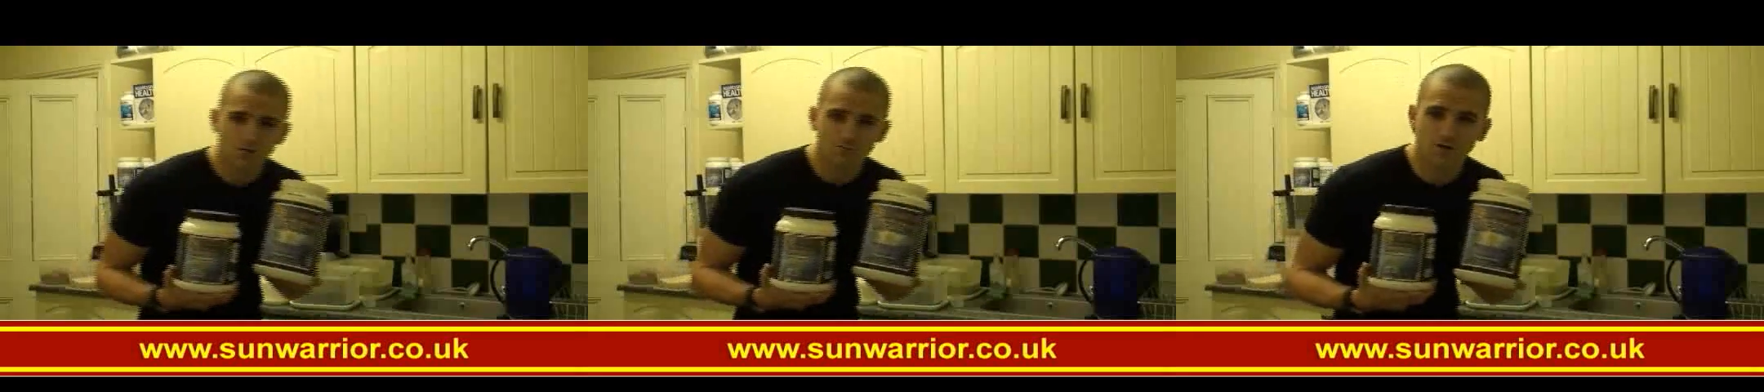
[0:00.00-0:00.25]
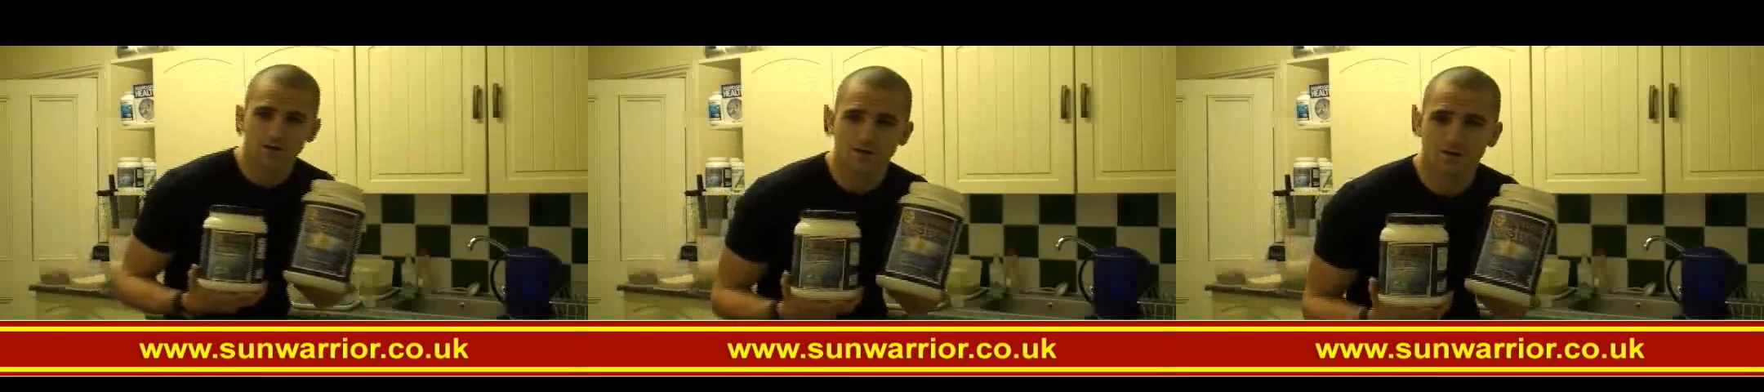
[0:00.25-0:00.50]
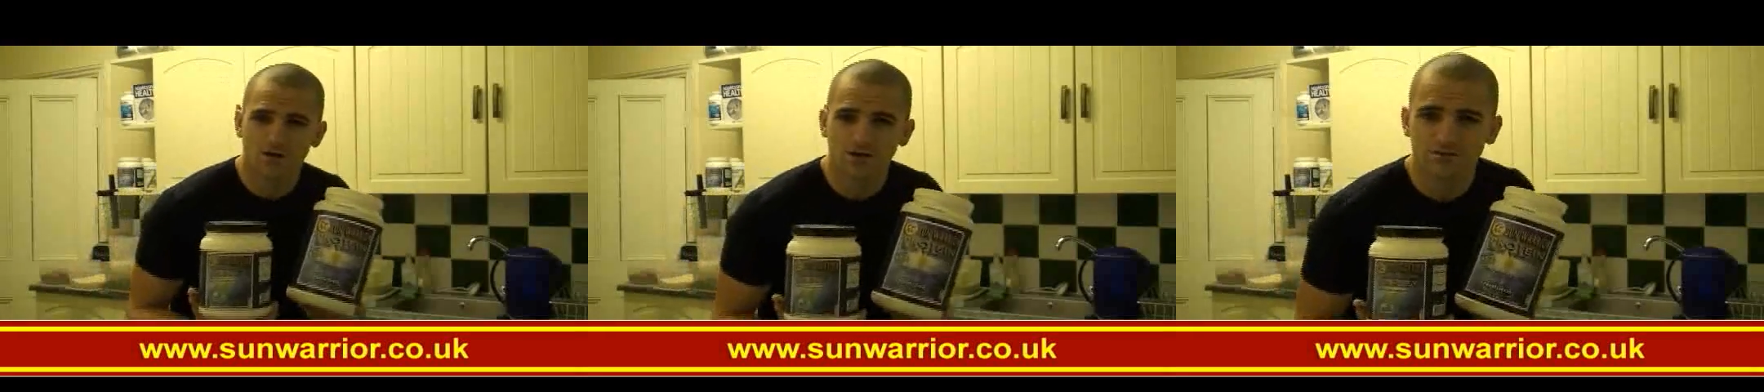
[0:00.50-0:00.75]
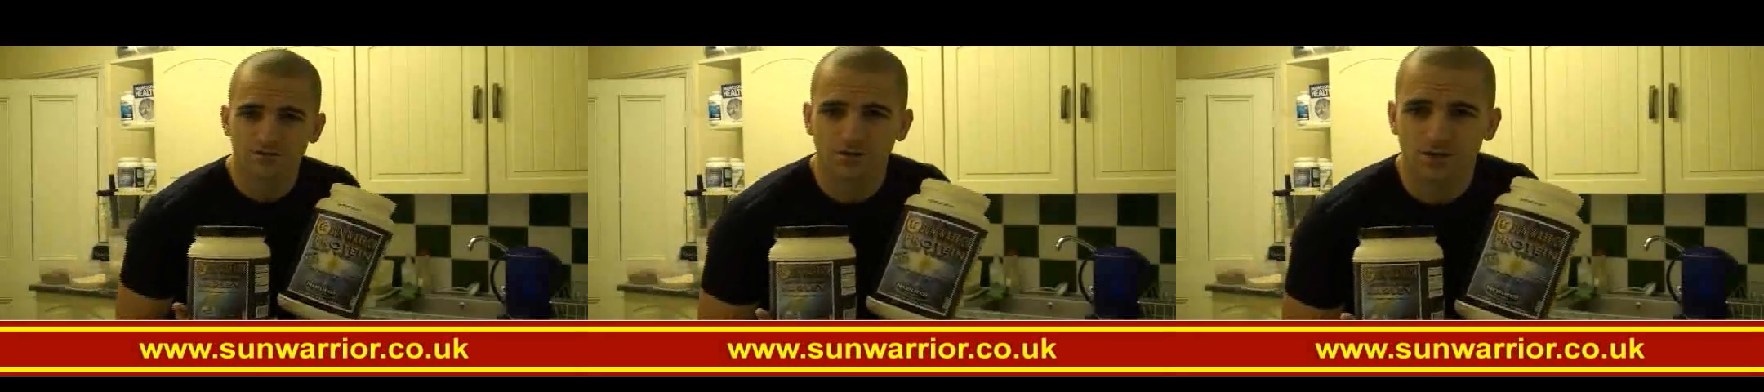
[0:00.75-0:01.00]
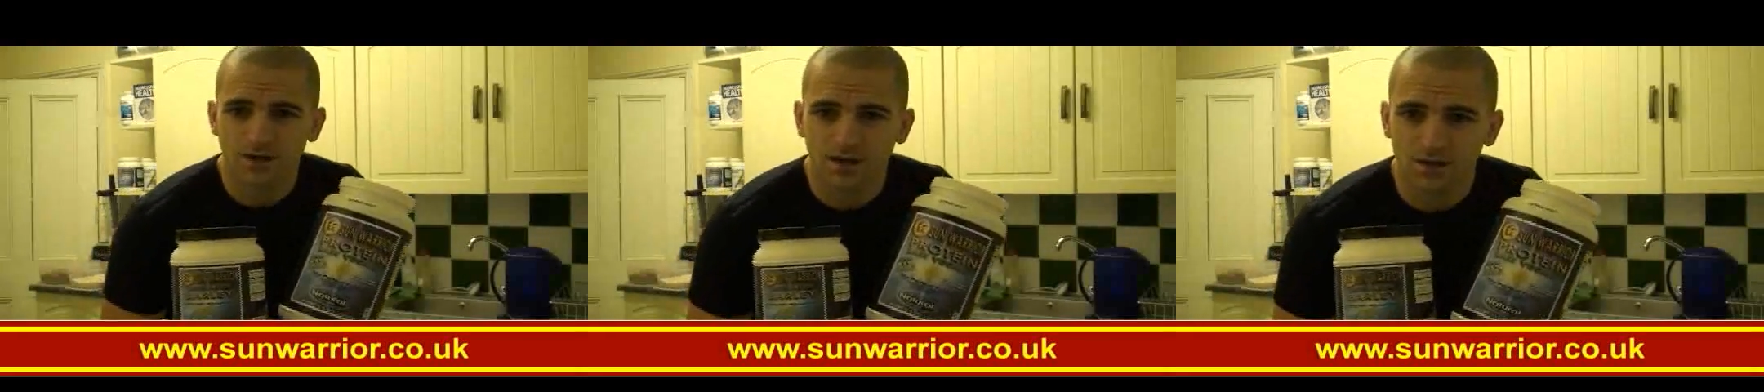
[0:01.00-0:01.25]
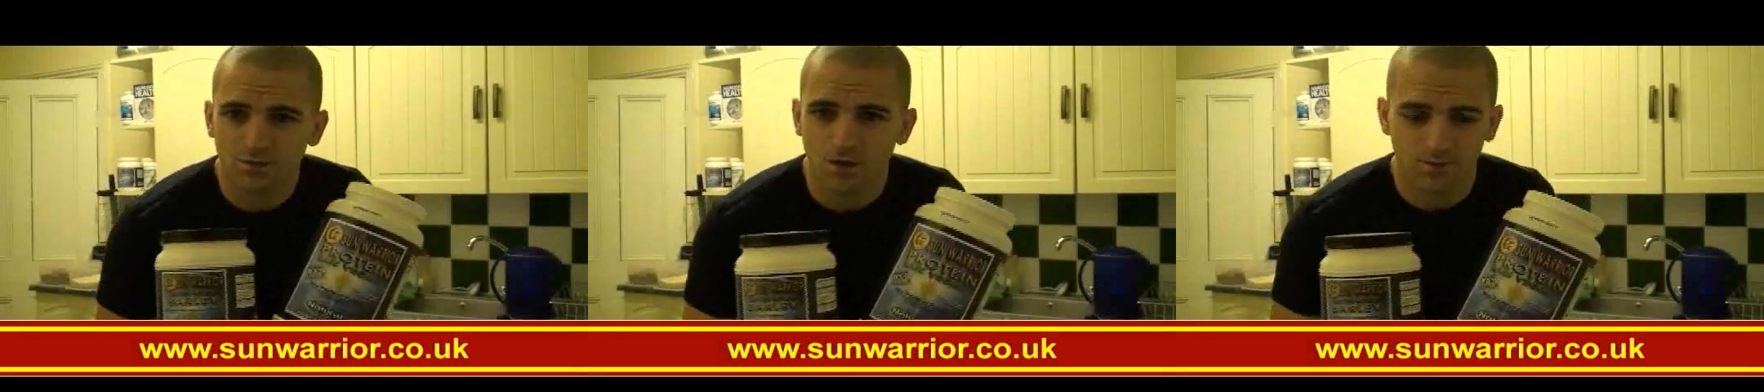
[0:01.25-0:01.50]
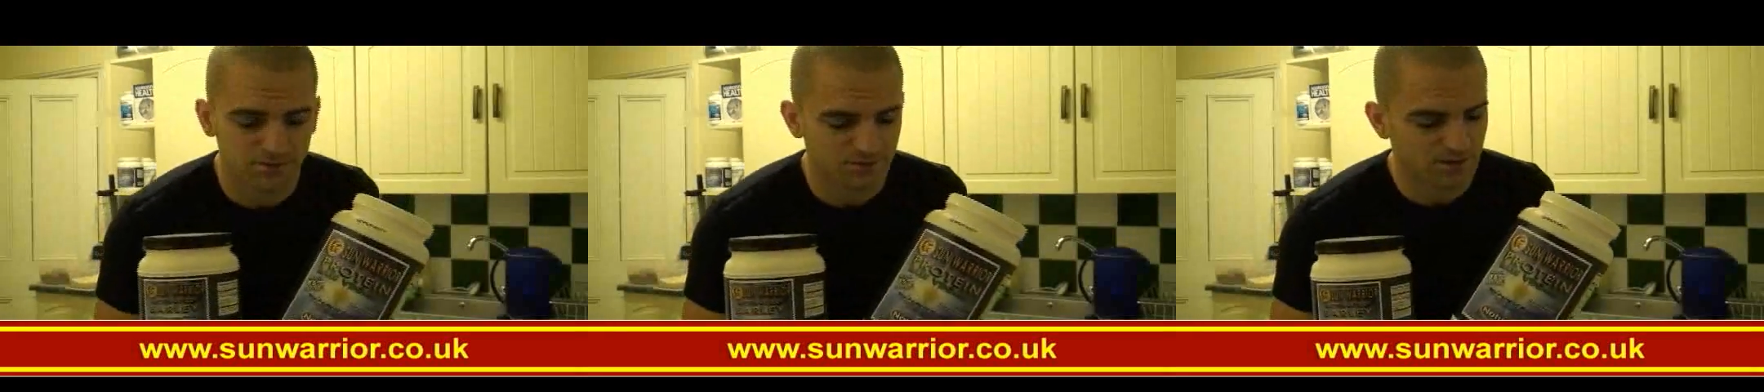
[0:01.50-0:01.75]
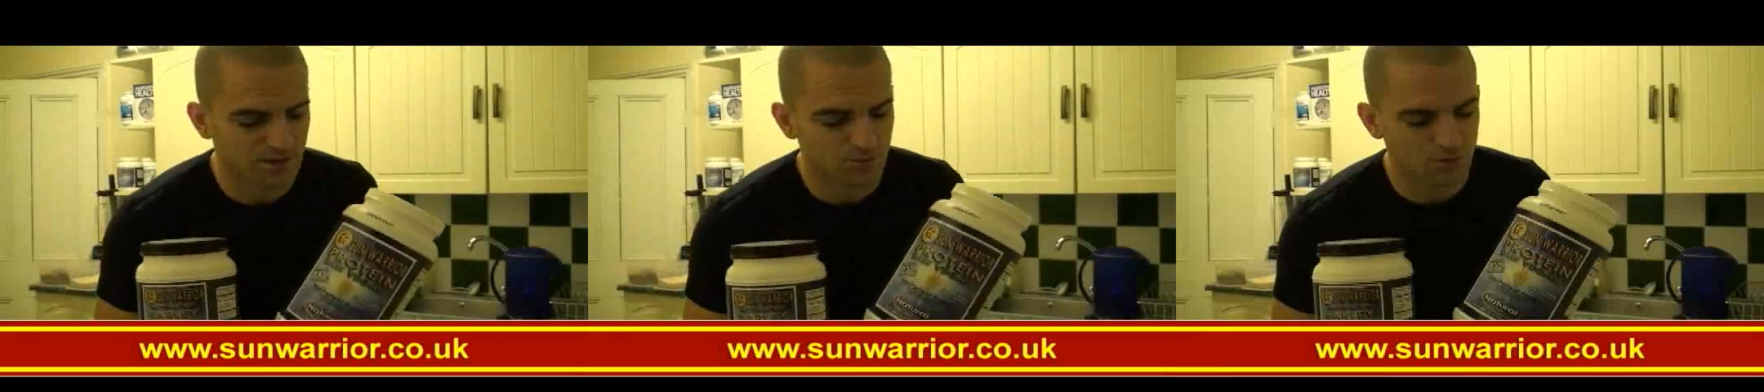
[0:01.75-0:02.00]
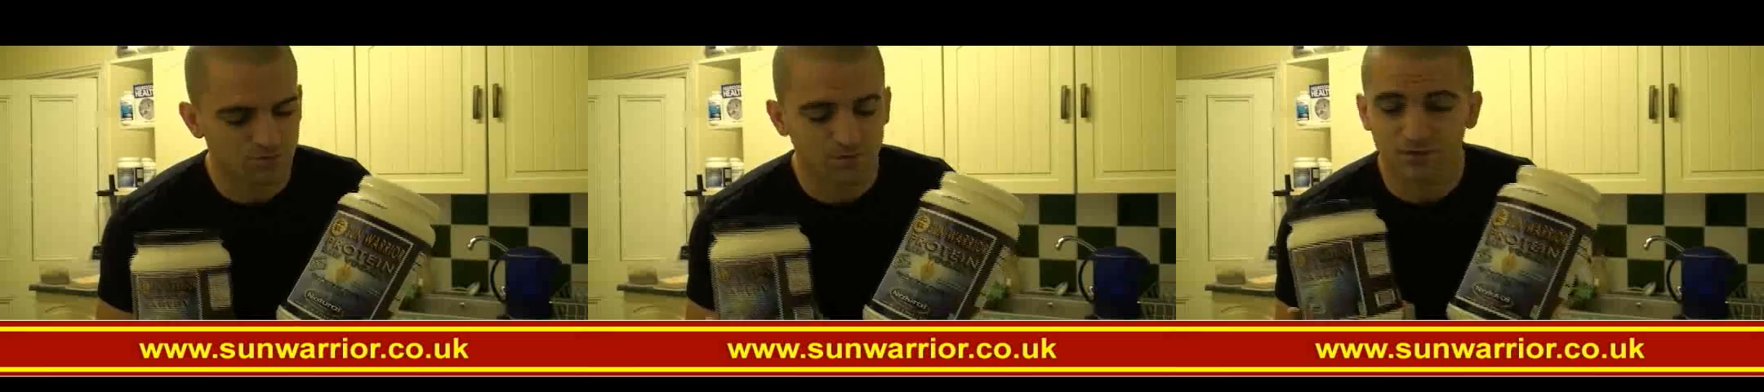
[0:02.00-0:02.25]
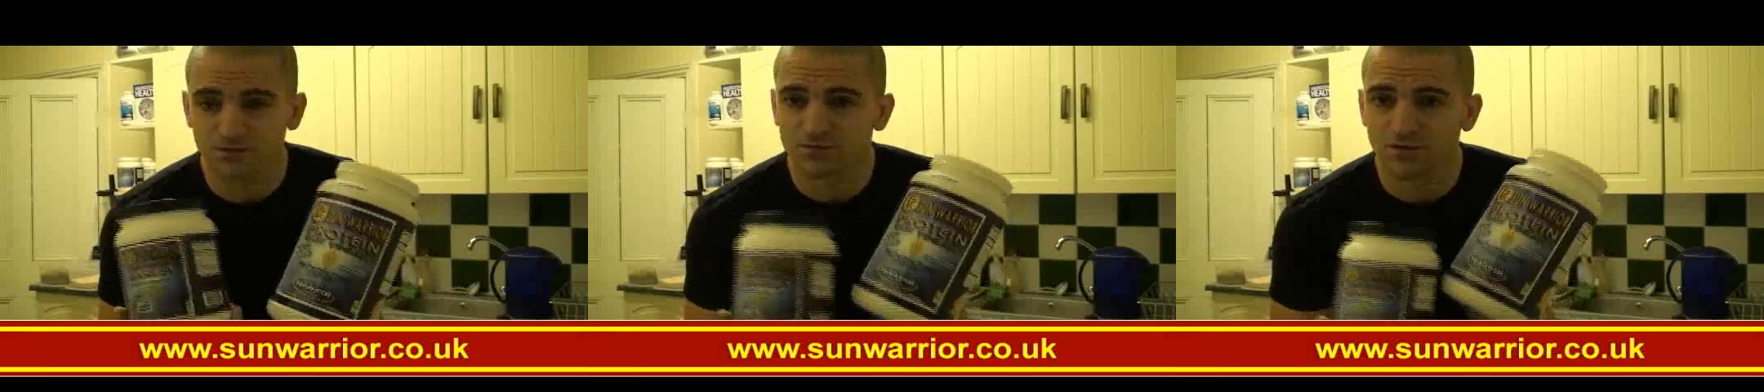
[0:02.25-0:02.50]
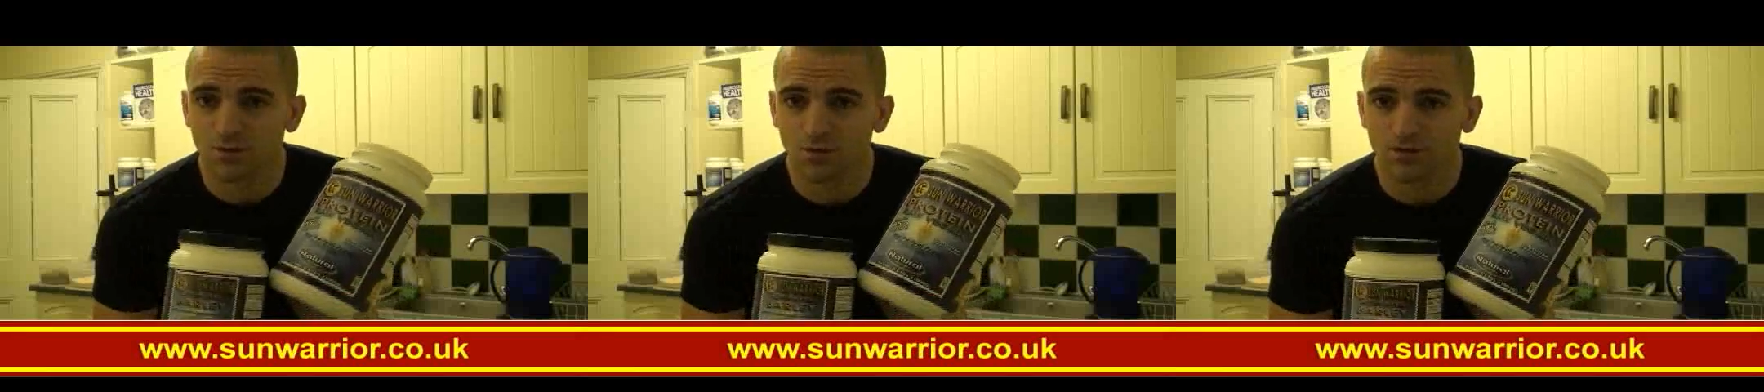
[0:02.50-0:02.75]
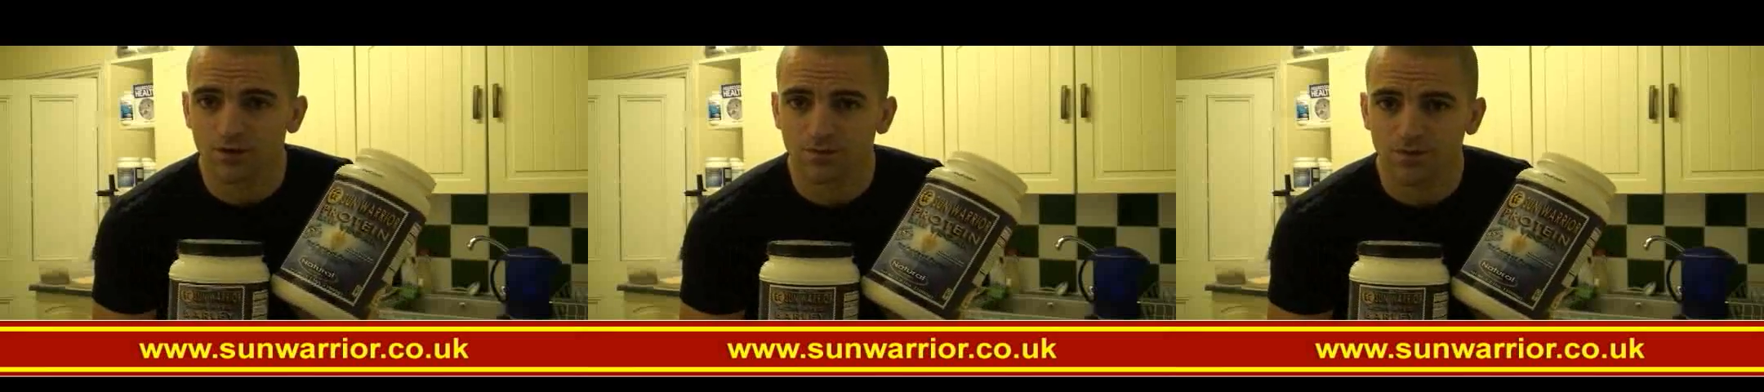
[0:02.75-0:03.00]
Finally, the icing on the cake, what I'll be taking with me is a Sunwarrior